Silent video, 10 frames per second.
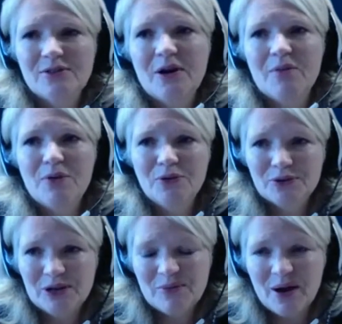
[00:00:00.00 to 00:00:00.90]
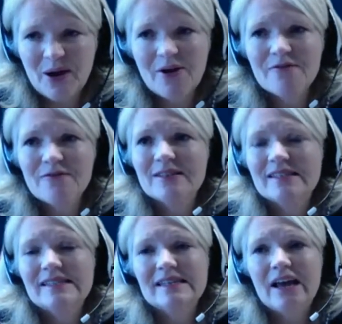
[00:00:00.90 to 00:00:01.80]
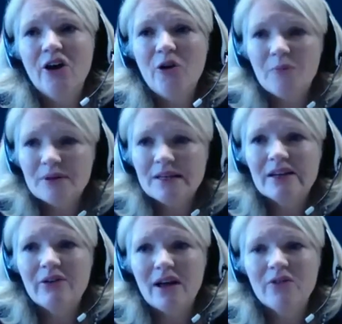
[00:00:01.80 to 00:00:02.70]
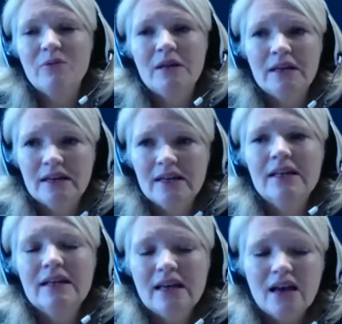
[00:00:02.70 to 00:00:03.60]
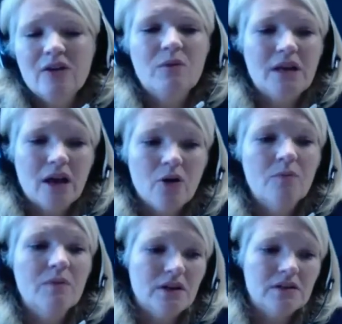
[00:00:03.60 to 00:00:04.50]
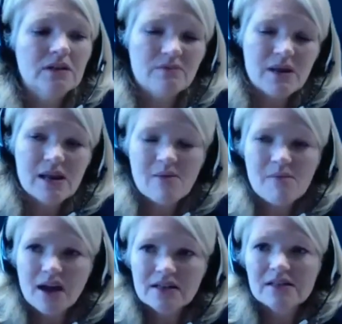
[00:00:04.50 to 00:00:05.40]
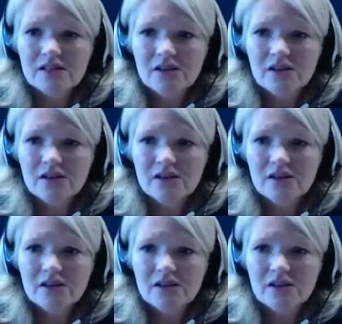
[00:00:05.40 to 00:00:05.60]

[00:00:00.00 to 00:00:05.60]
So I pulled her into my office and said, Help, you know, how do we how do we help these that have been impacted?